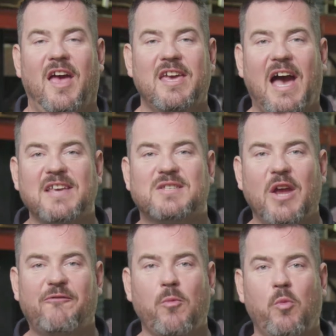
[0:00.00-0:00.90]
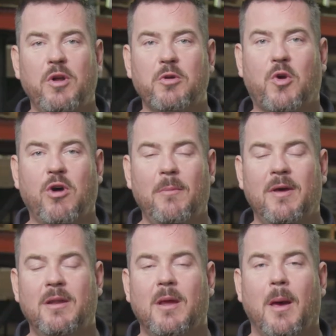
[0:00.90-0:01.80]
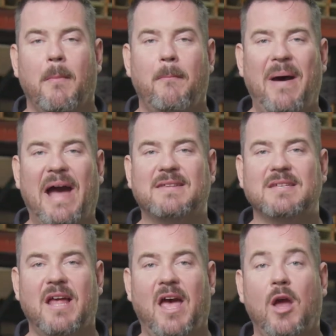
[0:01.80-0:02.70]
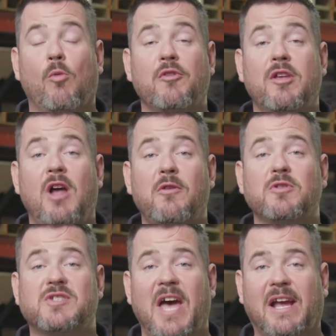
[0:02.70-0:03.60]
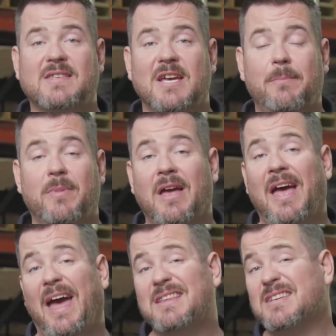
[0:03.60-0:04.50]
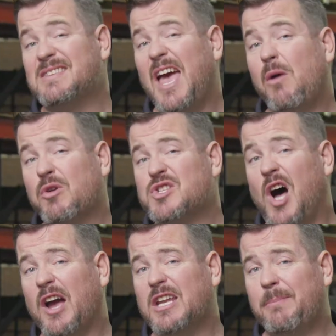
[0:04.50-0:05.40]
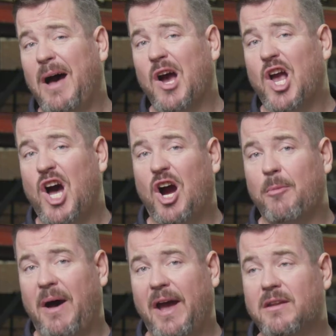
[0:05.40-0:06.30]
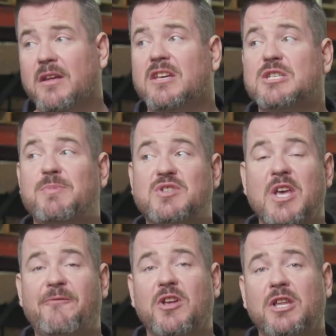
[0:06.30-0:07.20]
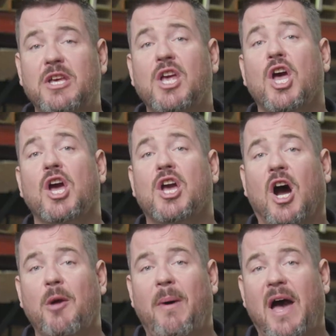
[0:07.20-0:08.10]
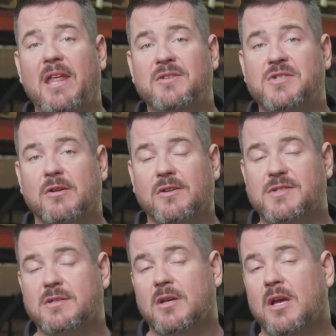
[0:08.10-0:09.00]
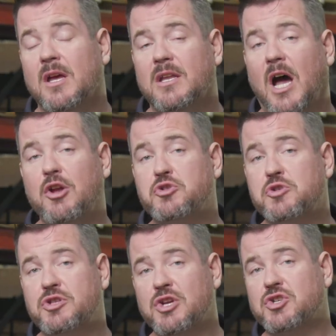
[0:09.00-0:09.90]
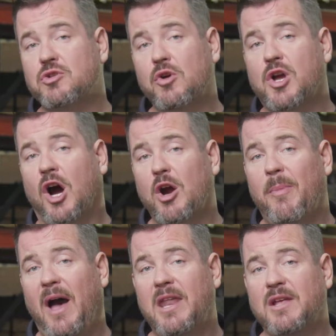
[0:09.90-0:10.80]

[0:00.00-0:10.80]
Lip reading: Hey guys, Nate from Winter Equipment, back today with another tech tip, and today we're talking about Carbide, specifically Carbide inserts. Now your traditional Carbide